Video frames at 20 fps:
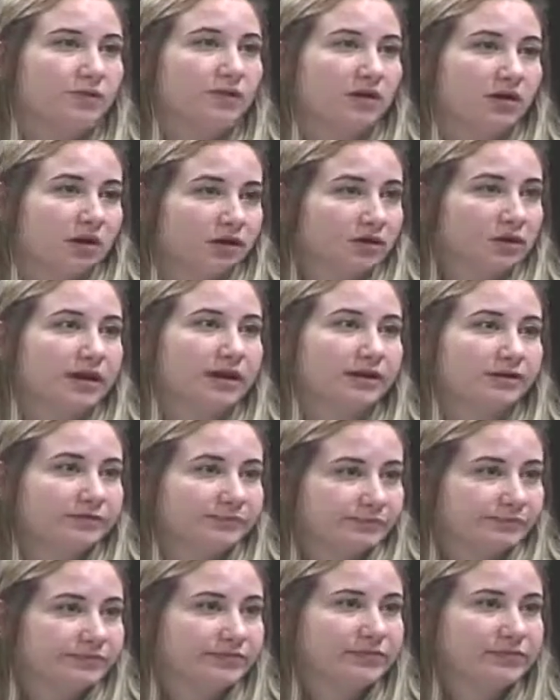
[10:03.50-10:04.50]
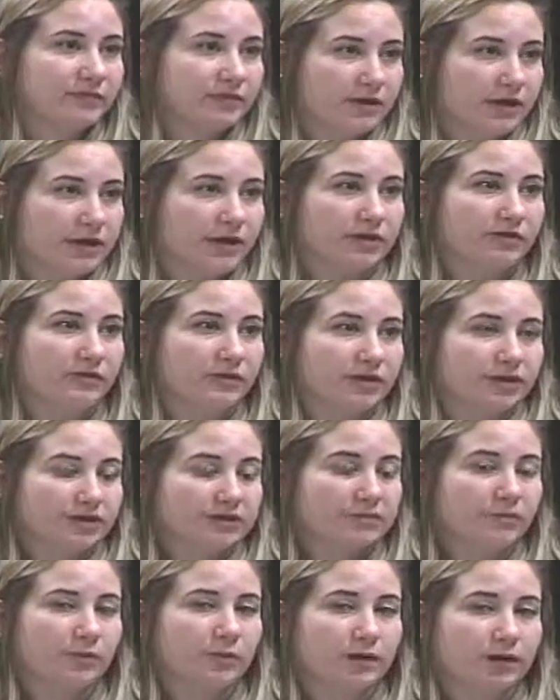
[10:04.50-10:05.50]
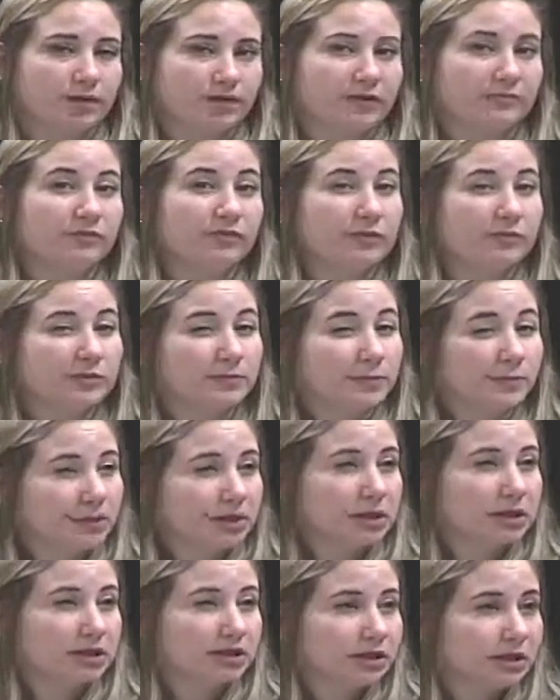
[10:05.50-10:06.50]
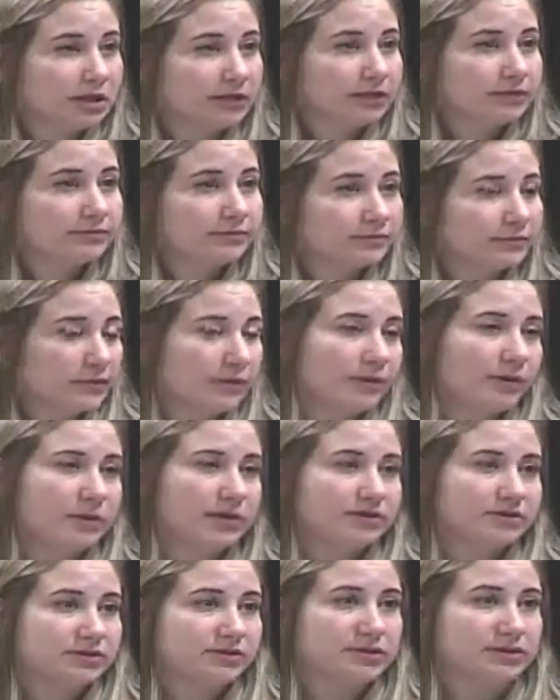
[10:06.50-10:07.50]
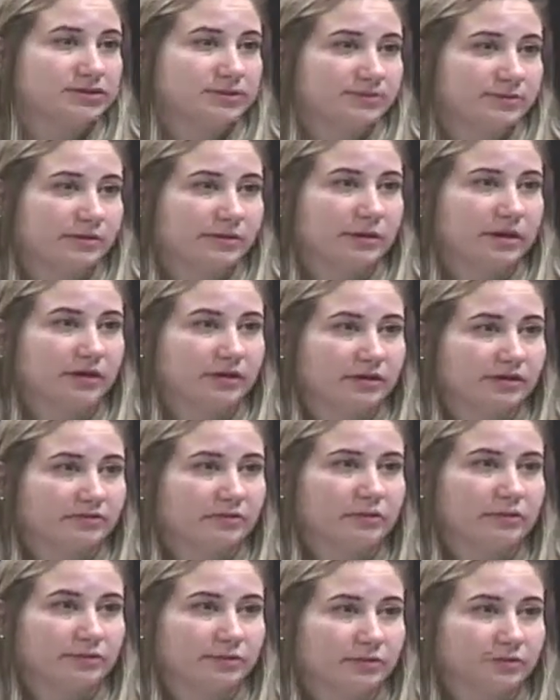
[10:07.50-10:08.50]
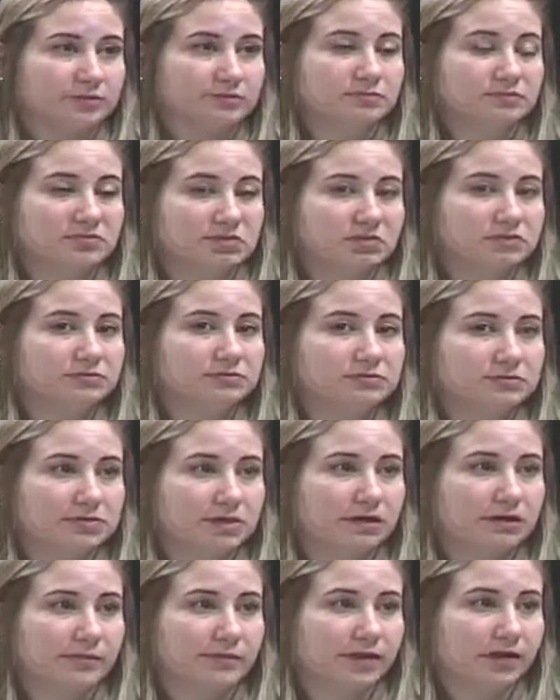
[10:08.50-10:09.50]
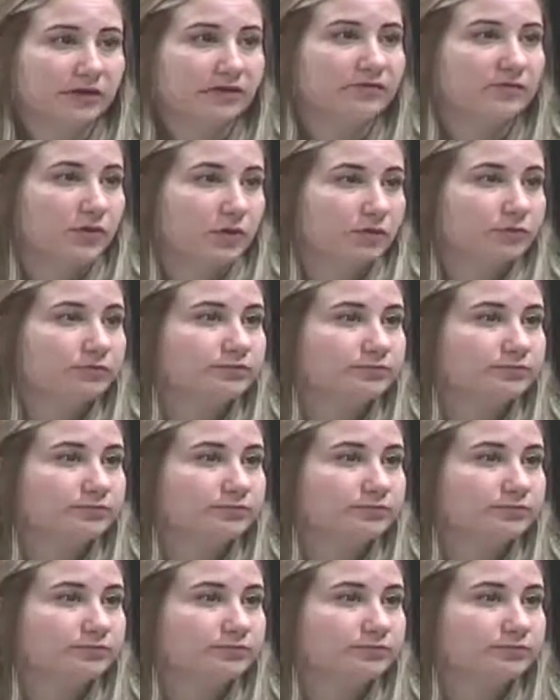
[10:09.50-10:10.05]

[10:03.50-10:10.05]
online, and we need to be wary of what we're putting online, but we also need to be wary of what we're talking about on the phone.